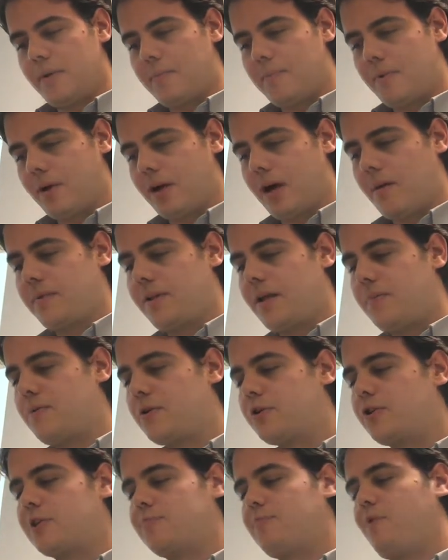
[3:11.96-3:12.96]
per capita
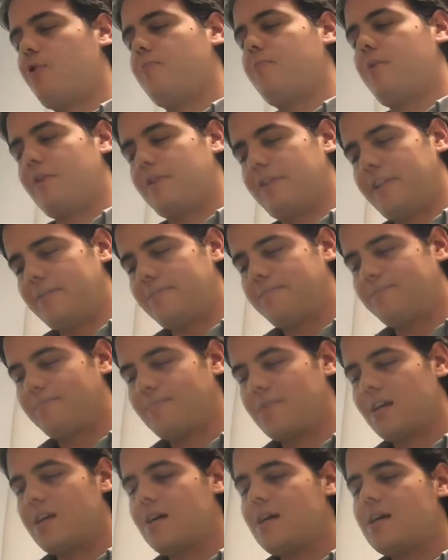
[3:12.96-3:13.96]
purchase power parity.
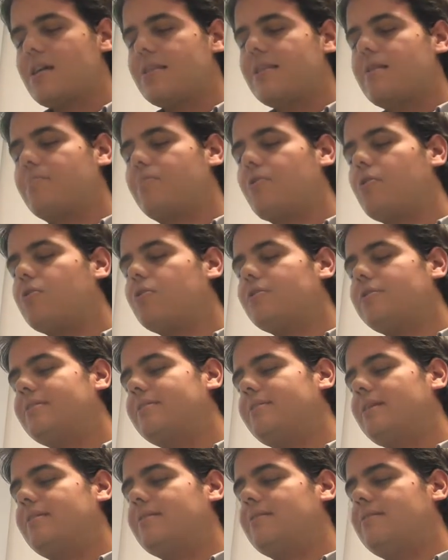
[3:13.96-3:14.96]
The pros is
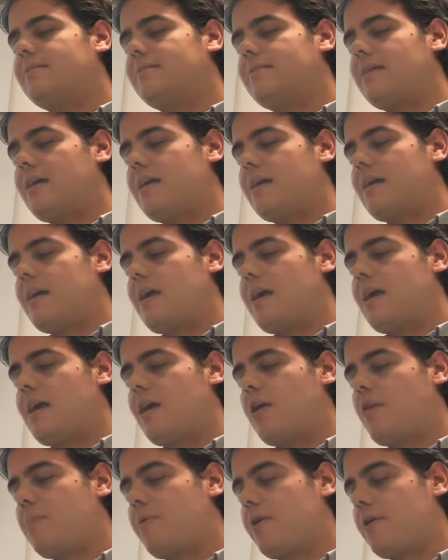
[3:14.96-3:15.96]
that it's
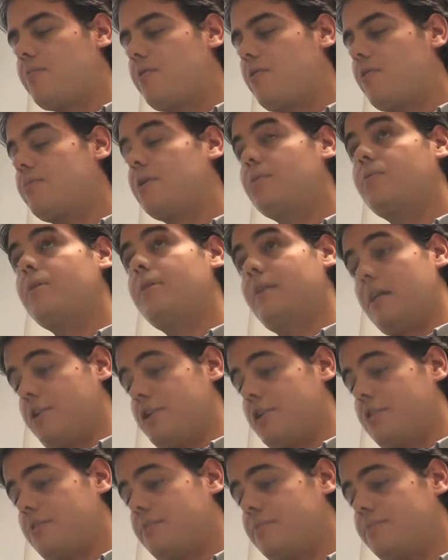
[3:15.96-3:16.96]
comparable between
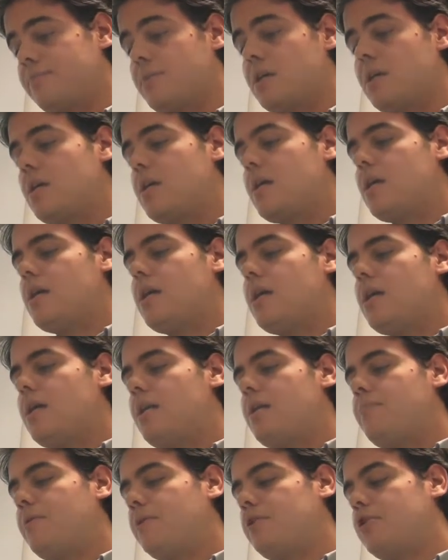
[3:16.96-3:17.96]
nations.
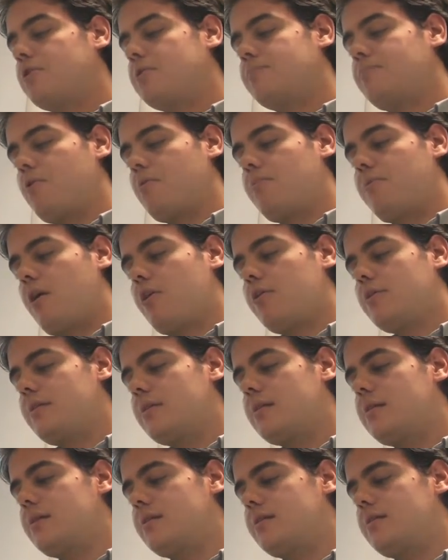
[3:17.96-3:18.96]
The purchase power
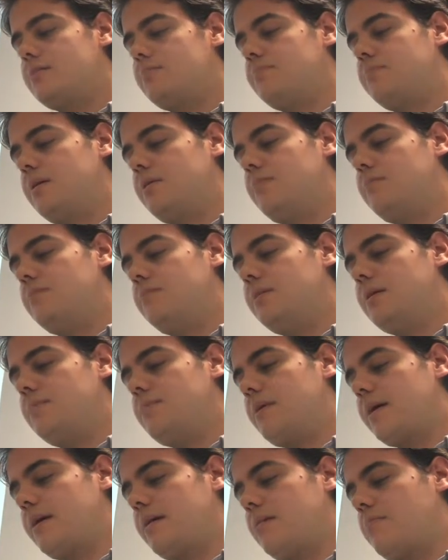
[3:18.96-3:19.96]
parity
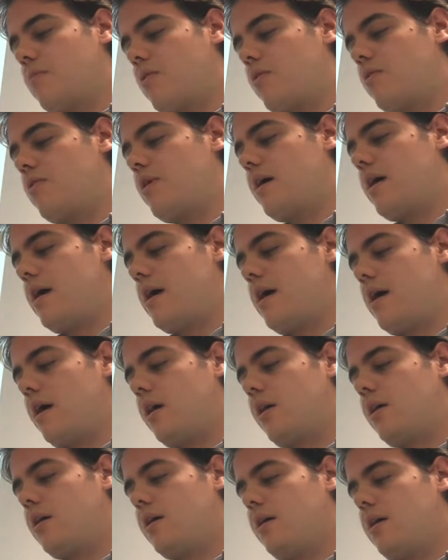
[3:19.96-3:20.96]
make it more
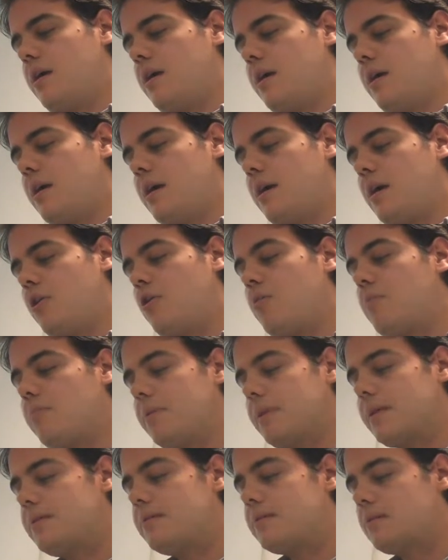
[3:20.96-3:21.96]

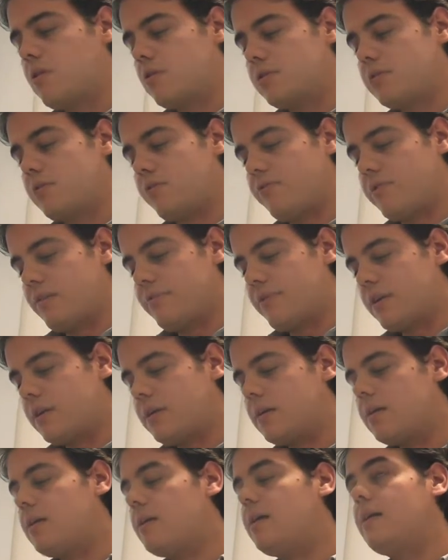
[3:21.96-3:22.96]
complete cost of
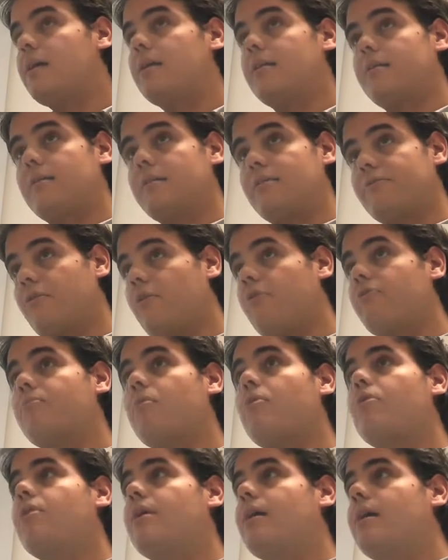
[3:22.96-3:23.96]
living. It involves
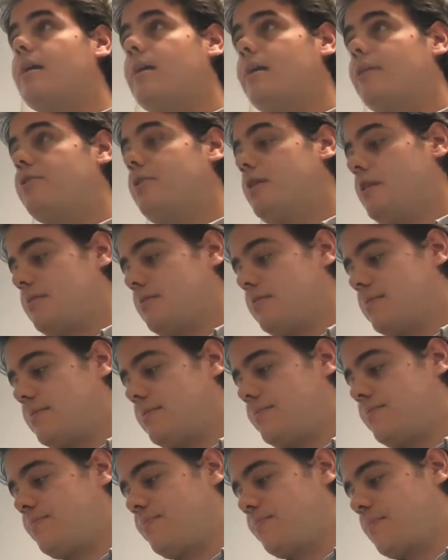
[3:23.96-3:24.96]
more ingredients.
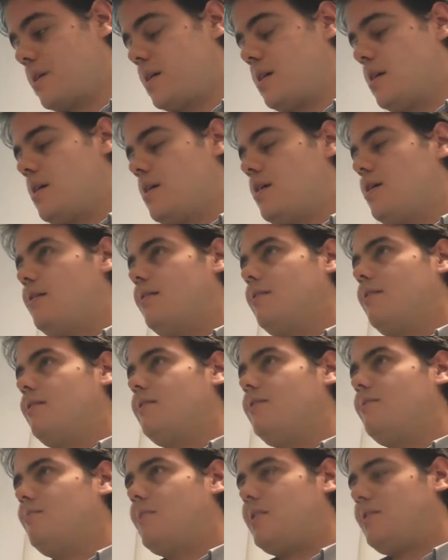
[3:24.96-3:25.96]

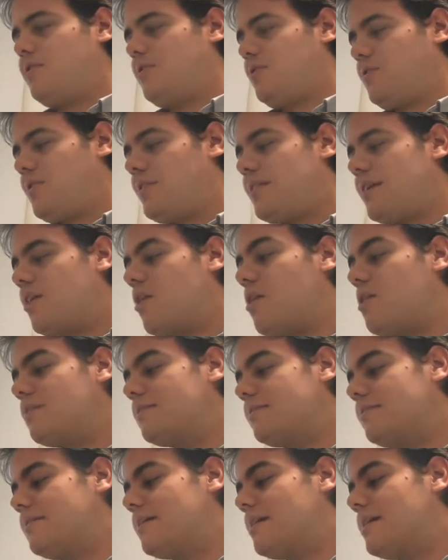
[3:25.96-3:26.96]
Bless you. The
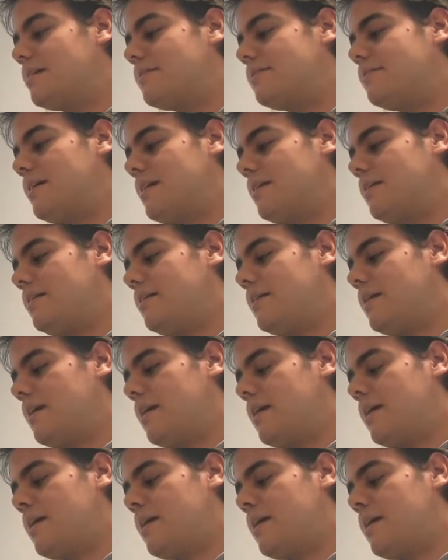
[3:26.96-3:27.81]
cons is that